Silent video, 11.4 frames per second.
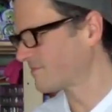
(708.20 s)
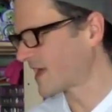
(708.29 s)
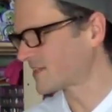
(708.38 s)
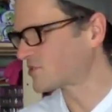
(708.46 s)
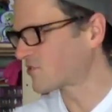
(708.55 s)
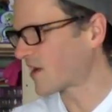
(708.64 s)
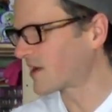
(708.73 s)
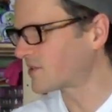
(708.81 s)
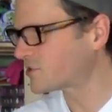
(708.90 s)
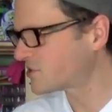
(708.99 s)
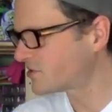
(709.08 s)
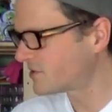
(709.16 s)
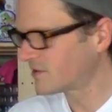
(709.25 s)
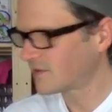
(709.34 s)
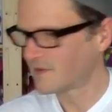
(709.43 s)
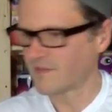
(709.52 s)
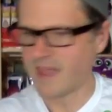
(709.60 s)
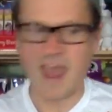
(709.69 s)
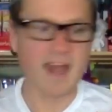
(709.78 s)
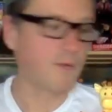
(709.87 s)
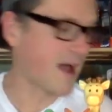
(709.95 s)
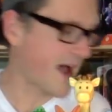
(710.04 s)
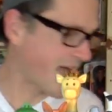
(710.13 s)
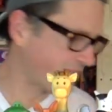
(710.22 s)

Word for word: That's strange. Anyway, I